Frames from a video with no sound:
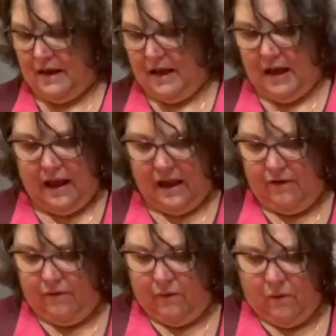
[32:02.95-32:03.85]
I
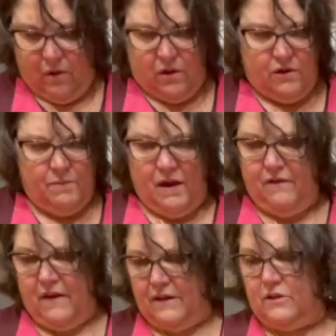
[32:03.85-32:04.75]
have all of my
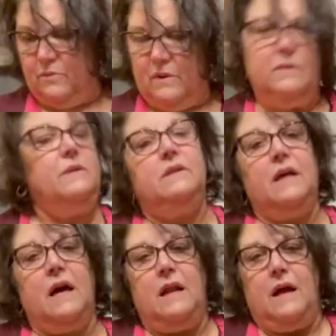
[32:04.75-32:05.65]
vegetables
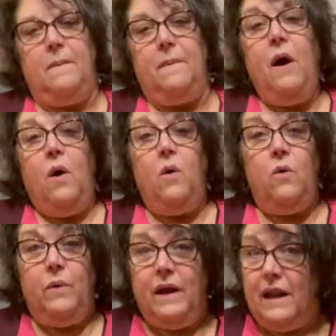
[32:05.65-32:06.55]
cut up. Oh,
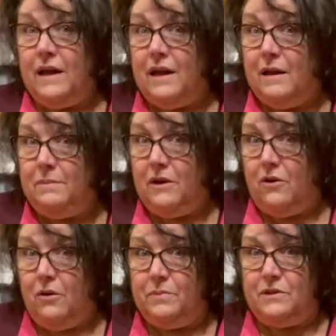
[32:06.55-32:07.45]
we got to cut up the
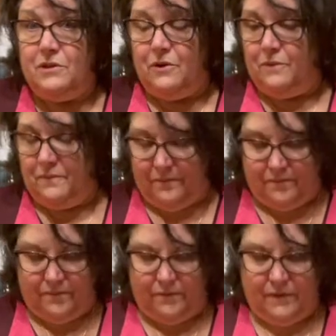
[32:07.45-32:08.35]
herbs too.
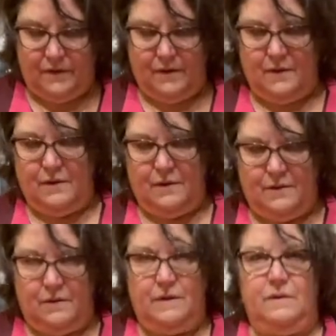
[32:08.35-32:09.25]
So
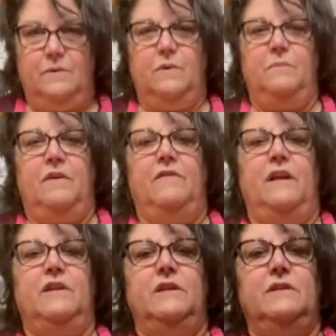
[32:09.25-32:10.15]
this is what my
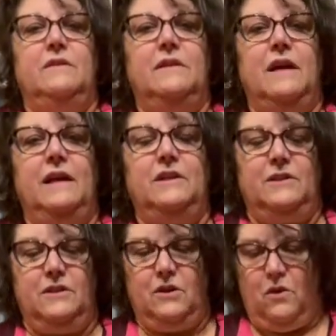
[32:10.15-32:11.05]
veggies look like.
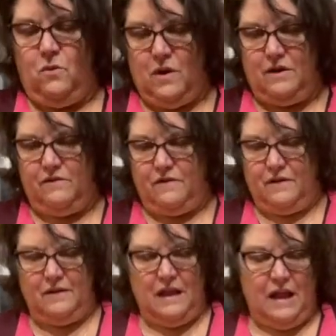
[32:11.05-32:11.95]
So
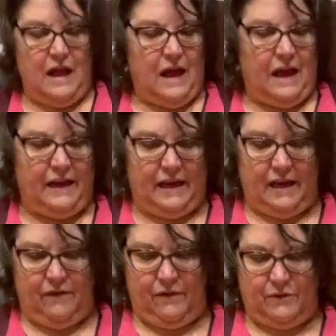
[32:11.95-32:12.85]
wonderful. I
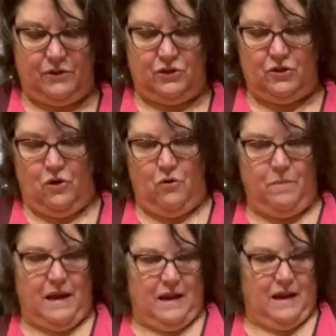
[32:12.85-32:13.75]
gave you so
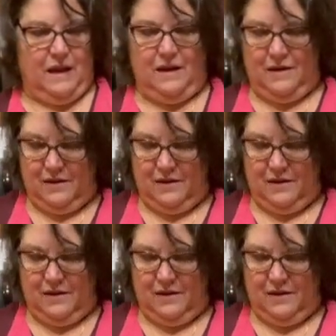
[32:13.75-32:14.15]
many.